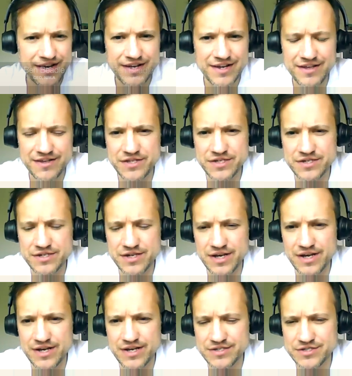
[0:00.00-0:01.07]
other
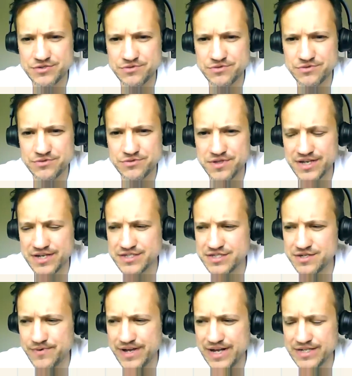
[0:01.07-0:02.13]
sorts of
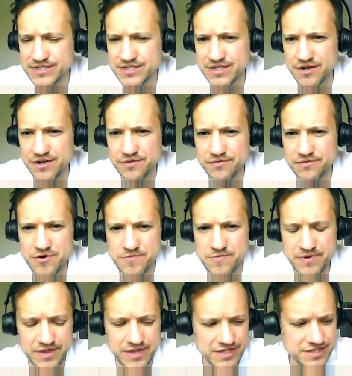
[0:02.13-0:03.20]
things that we had to go
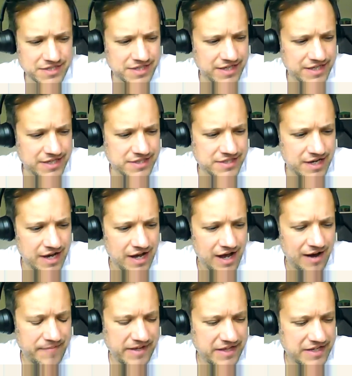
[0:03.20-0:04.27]
through. But this is,
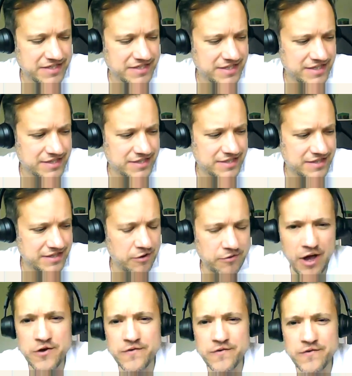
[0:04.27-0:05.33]

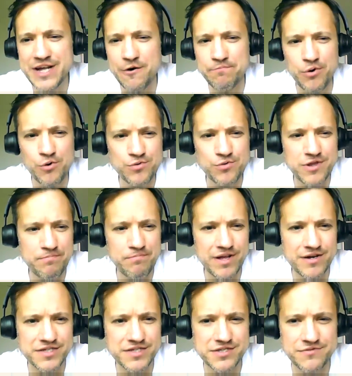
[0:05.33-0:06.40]
Gove has now pulled the
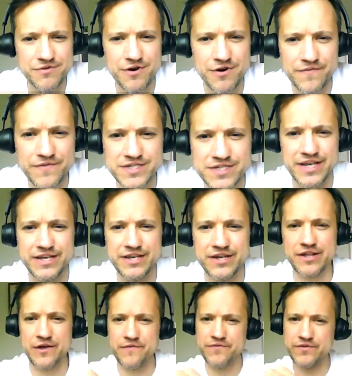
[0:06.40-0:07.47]
plaster off, hasn't he?
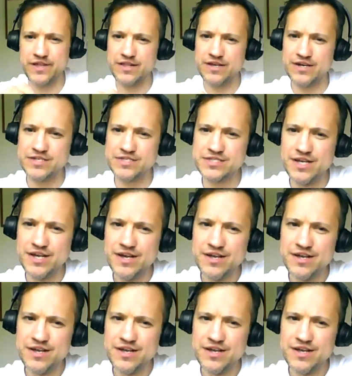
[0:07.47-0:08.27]
You know, for the last